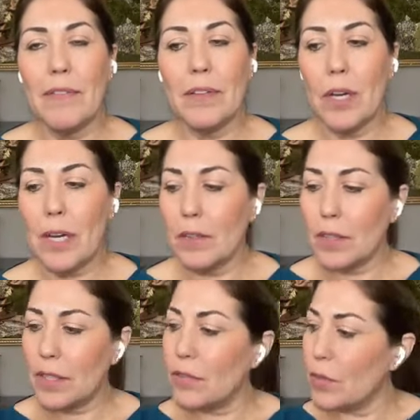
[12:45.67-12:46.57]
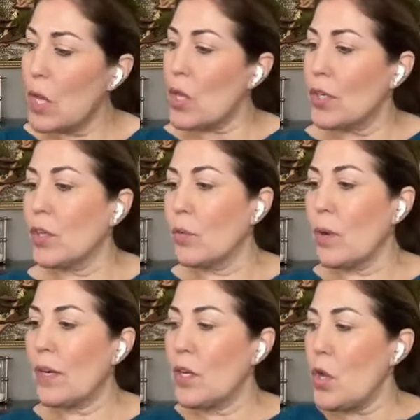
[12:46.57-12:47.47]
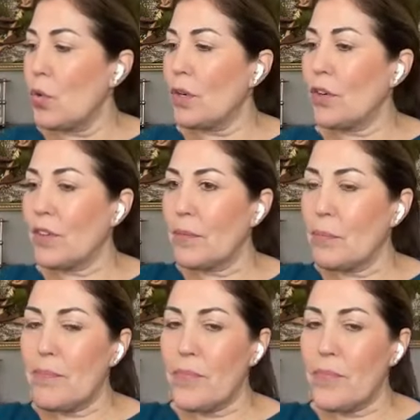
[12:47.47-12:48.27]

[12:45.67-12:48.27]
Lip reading: and you kind of look at, what are the